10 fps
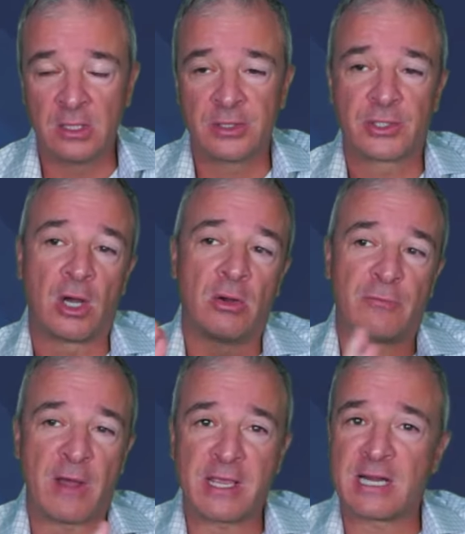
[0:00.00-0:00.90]
So
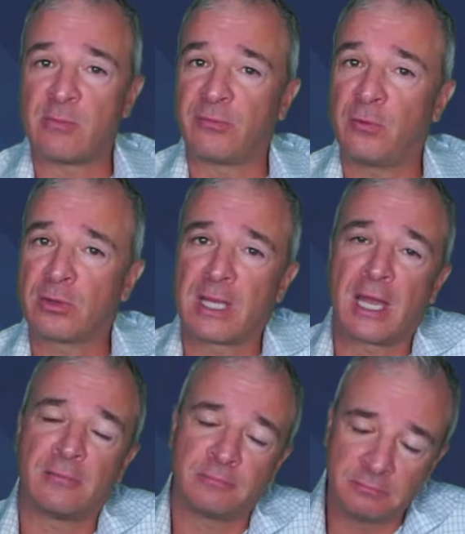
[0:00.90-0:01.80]
if I can get out before
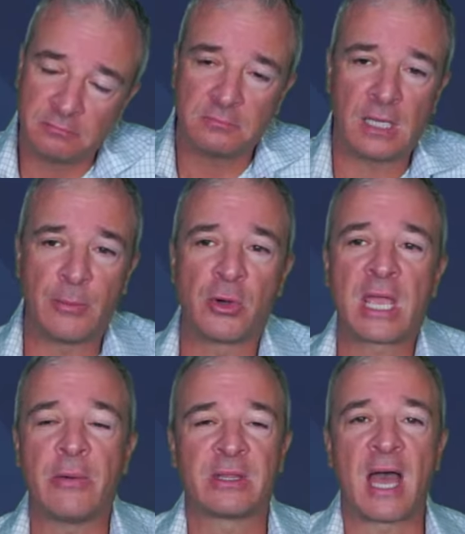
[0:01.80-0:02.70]
then, I'm
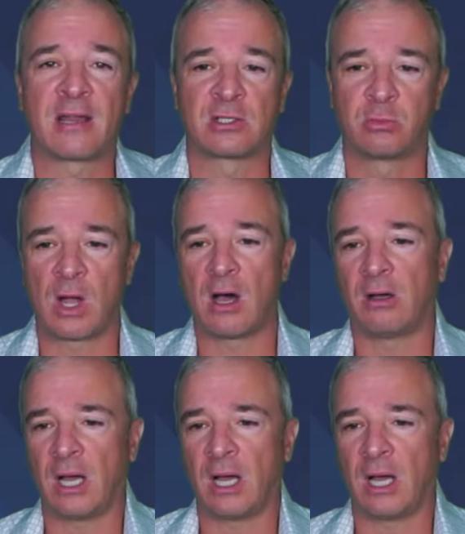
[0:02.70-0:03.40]
okay with that as well.